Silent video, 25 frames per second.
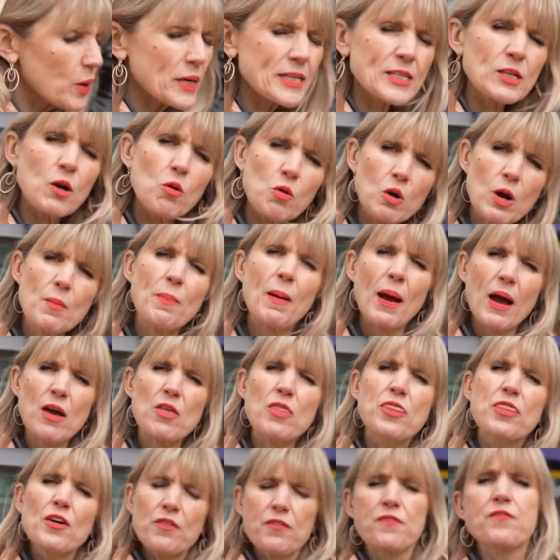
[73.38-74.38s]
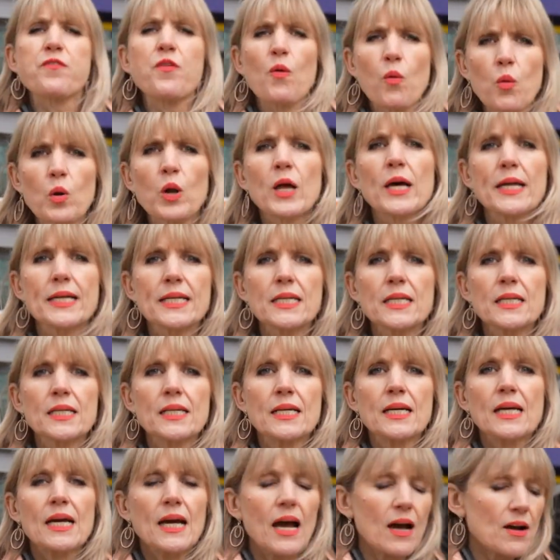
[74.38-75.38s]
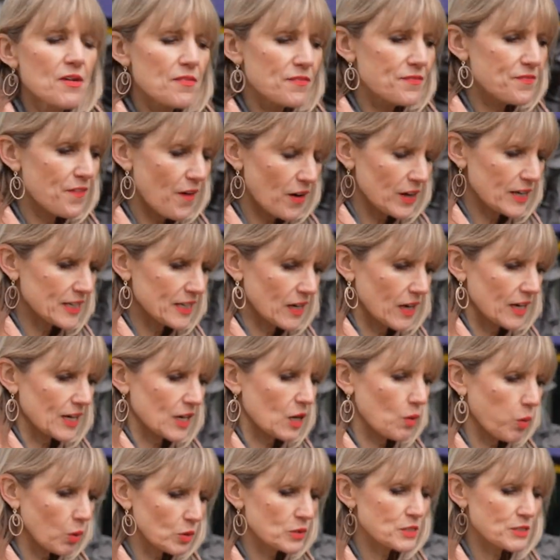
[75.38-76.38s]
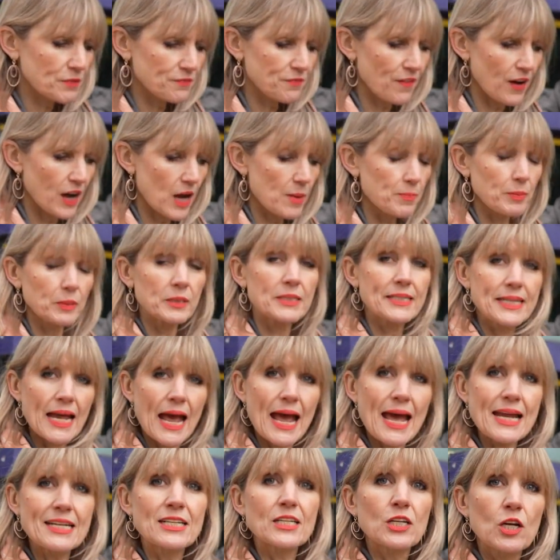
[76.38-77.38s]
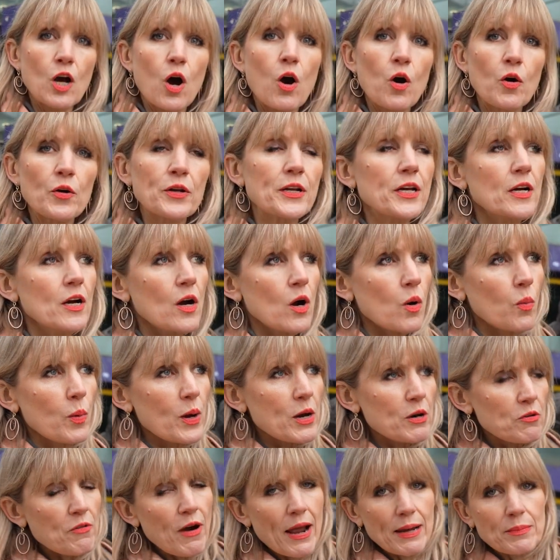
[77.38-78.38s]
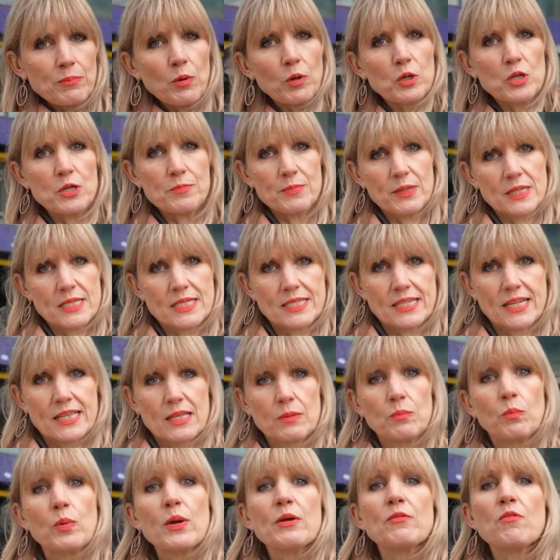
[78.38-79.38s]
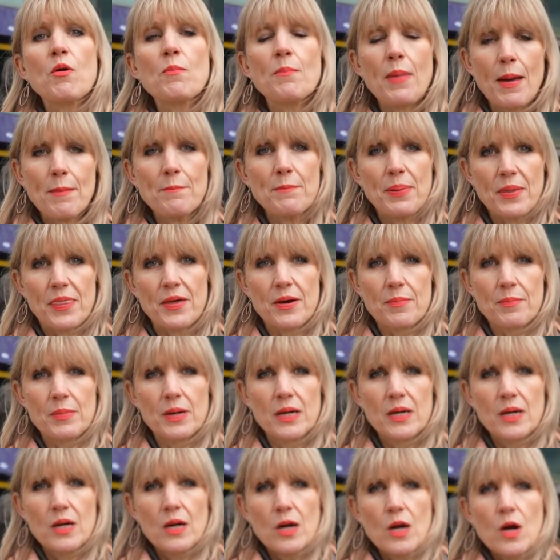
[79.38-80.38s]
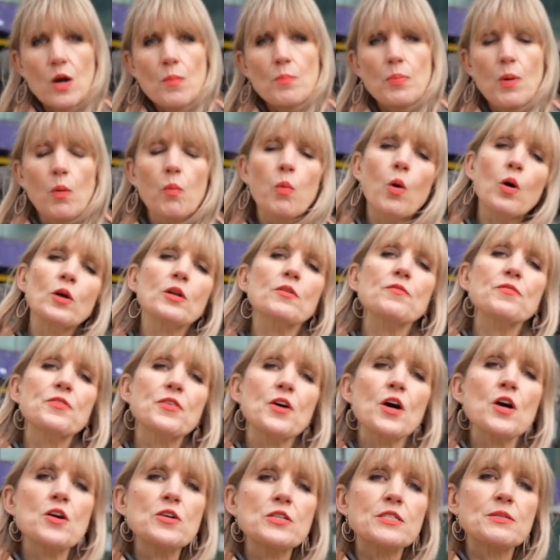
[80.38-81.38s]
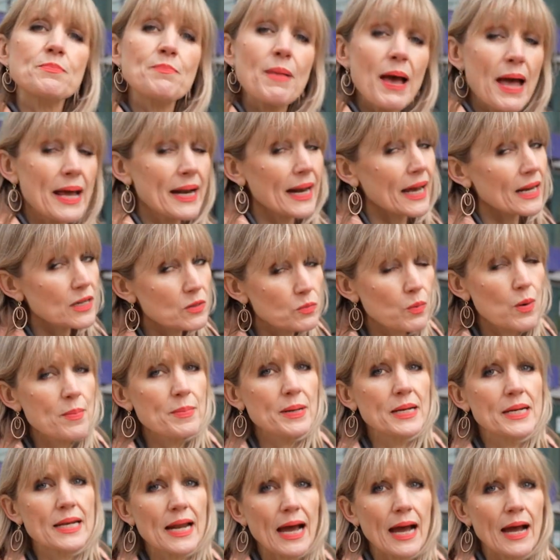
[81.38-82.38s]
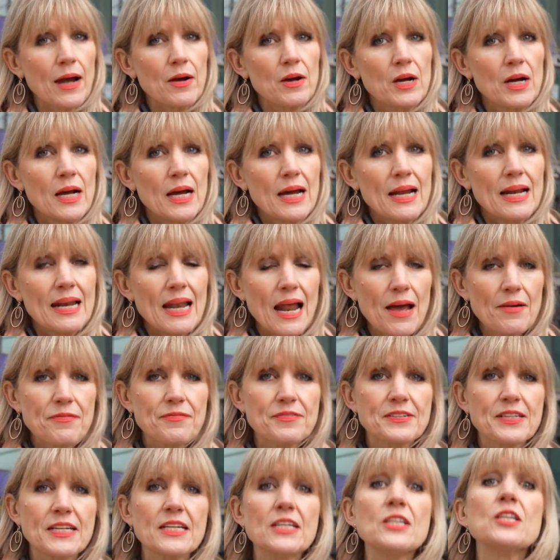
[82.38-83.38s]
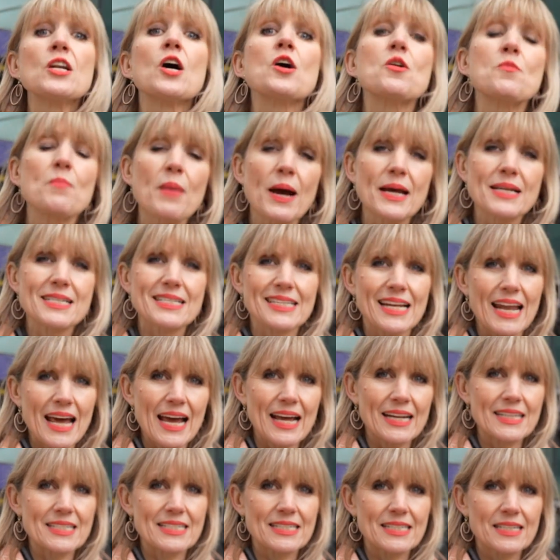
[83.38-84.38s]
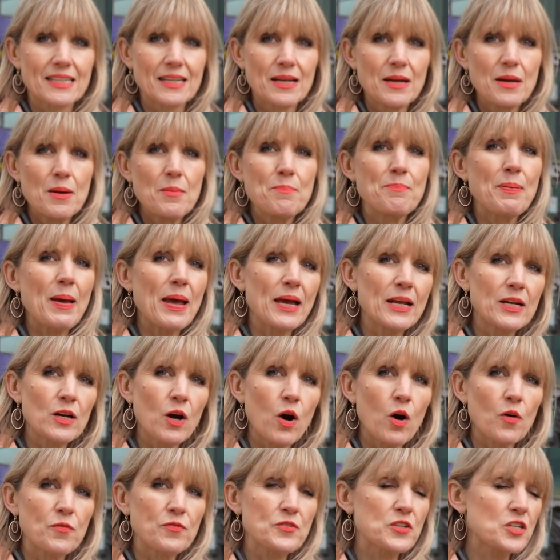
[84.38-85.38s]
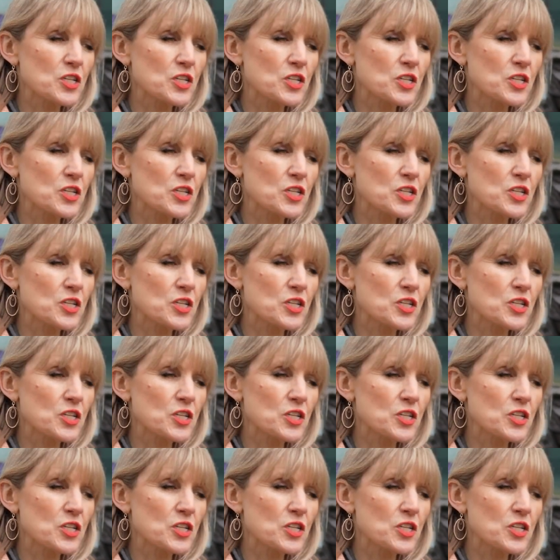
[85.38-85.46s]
We talk about the fallen, finite, quantifiable, dead, gone. We erect monuments to them, we remember them. But what of those men and women now left in no man's land? Bitten off,